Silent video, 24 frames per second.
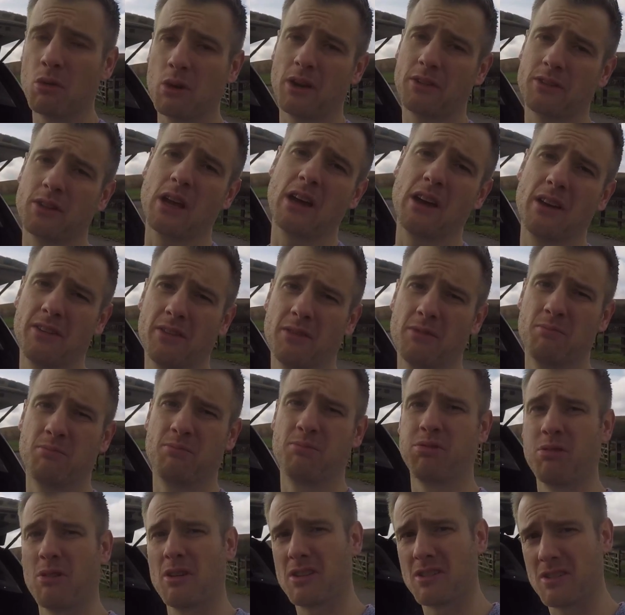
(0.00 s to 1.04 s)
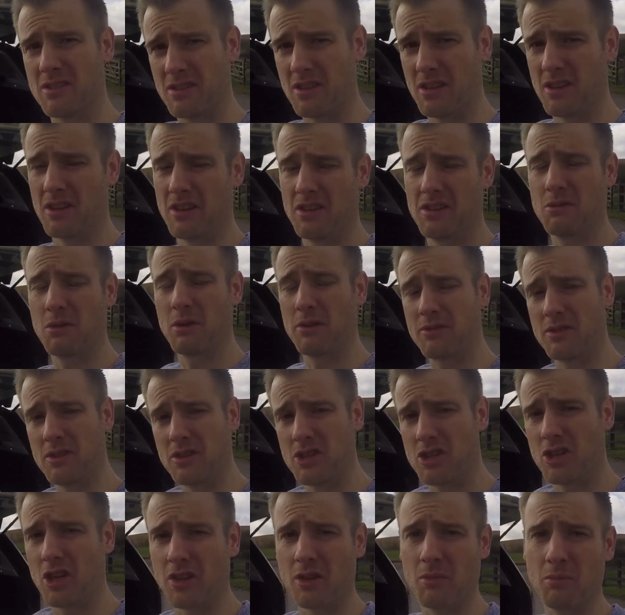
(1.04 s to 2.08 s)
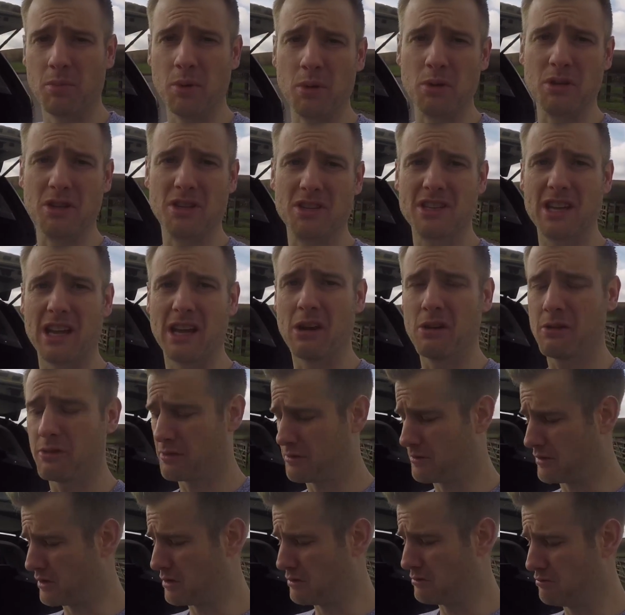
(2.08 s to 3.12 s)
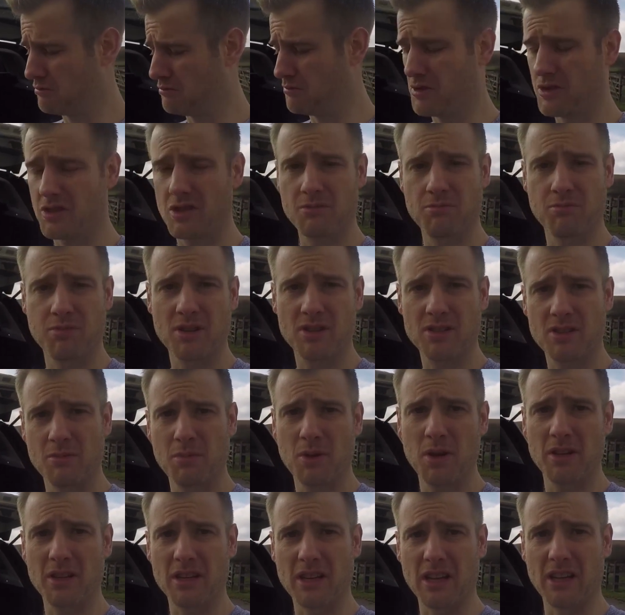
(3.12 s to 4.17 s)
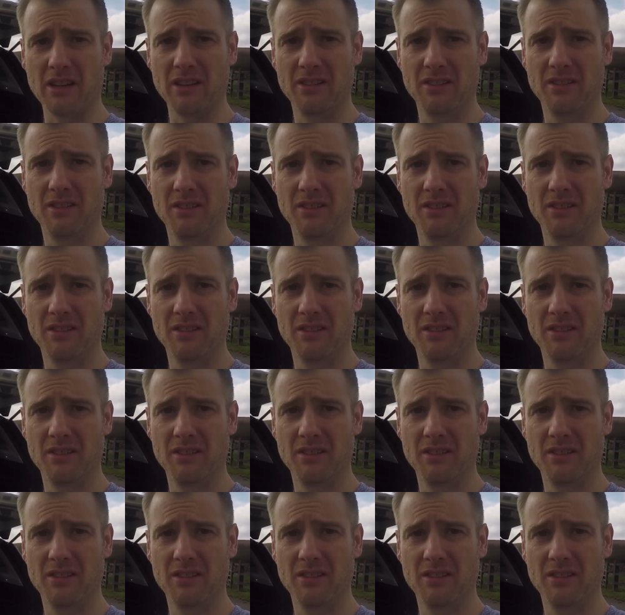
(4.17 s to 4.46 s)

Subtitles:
have to you don't have to shut the boot yourself, so you just press the button again.